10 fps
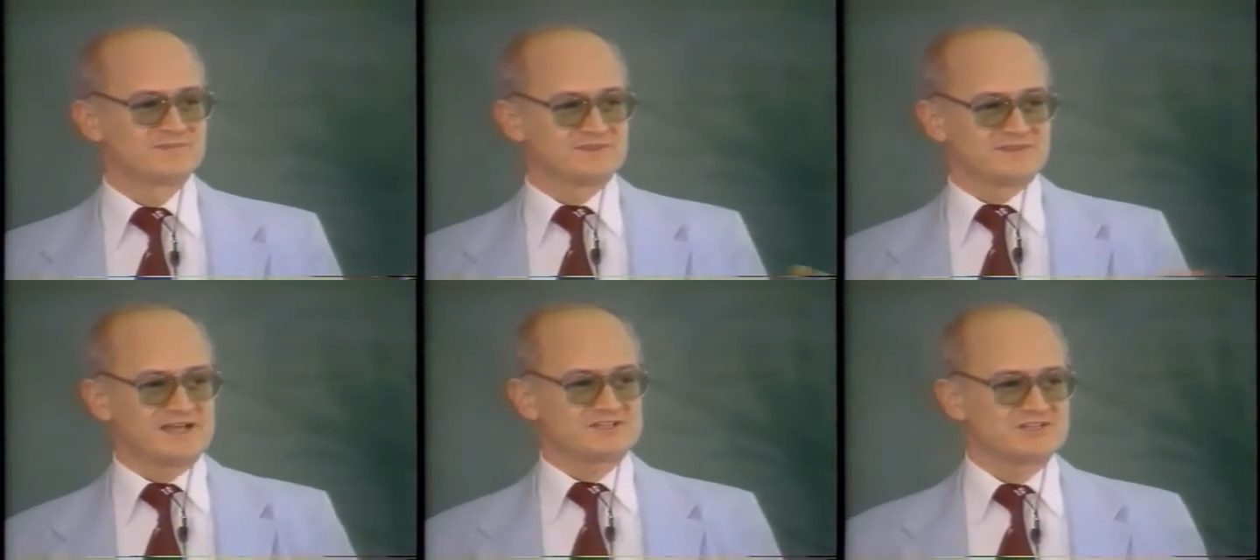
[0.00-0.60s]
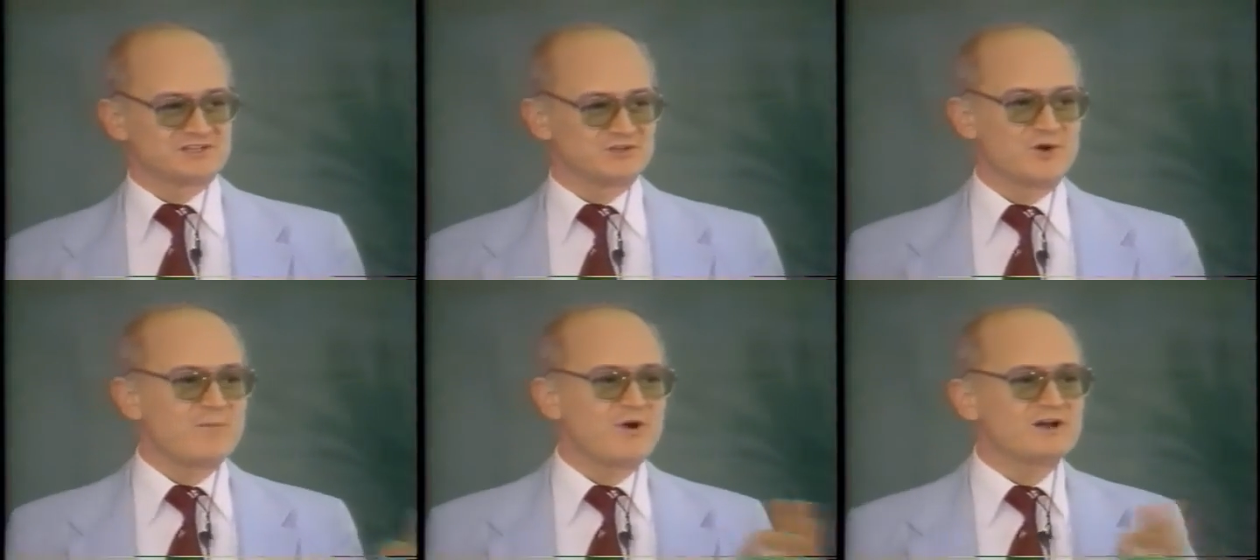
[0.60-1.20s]
That's it.
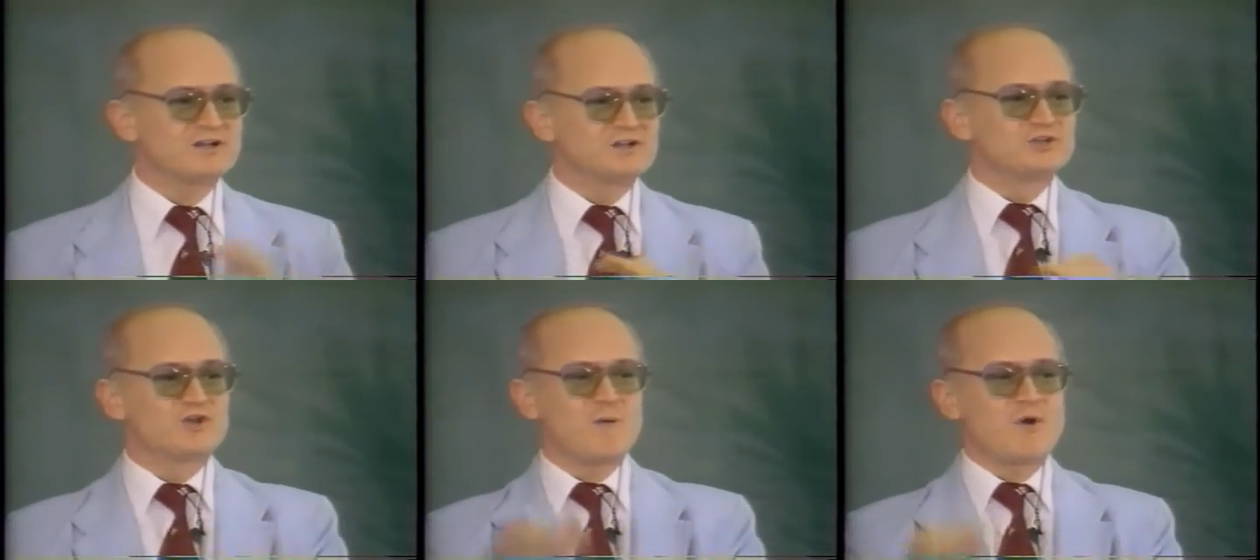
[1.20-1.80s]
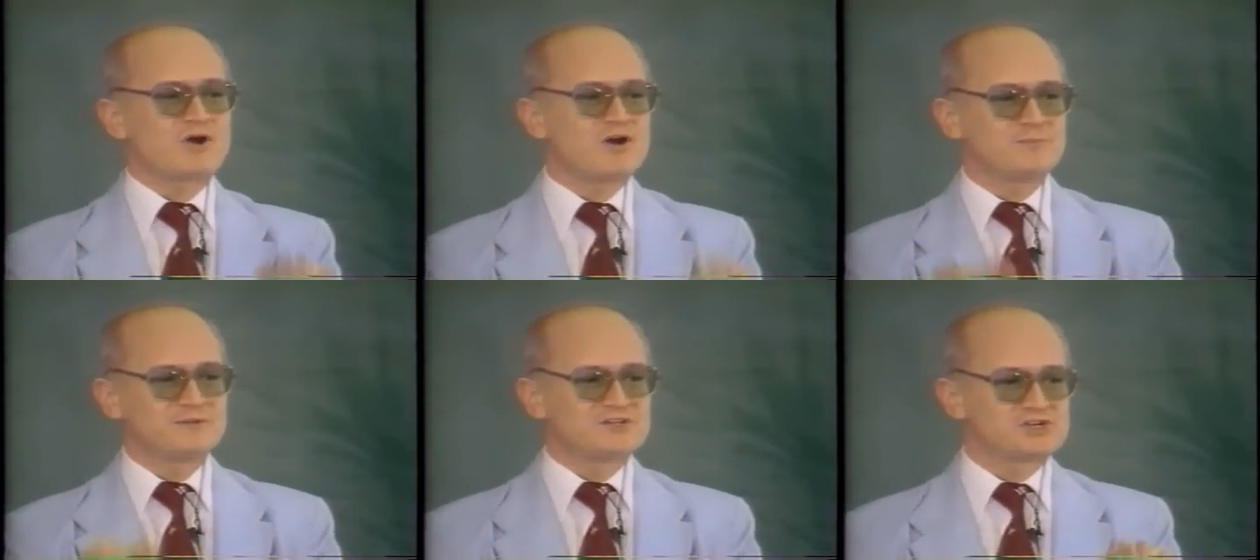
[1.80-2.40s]
No more
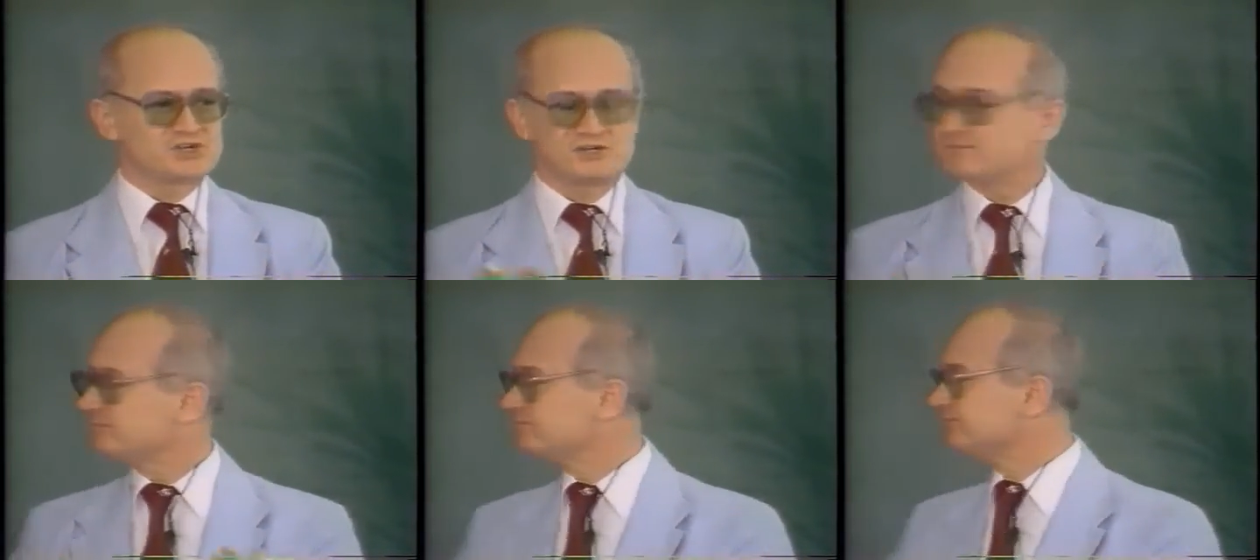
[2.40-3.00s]
competition.